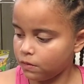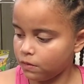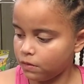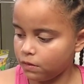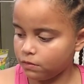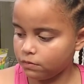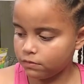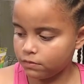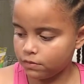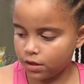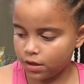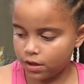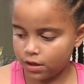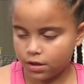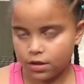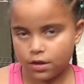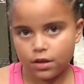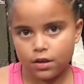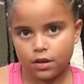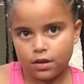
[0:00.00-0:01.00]

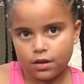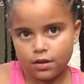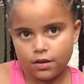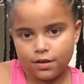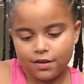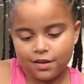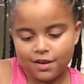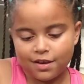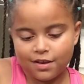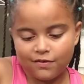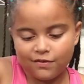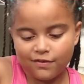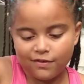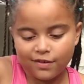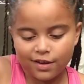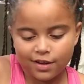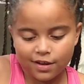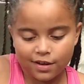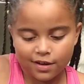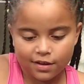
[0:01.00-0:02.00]
has that
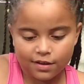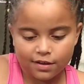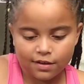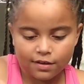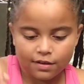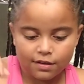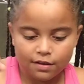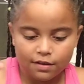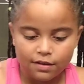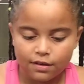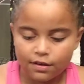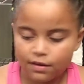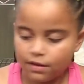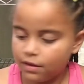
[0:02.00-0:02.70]
one.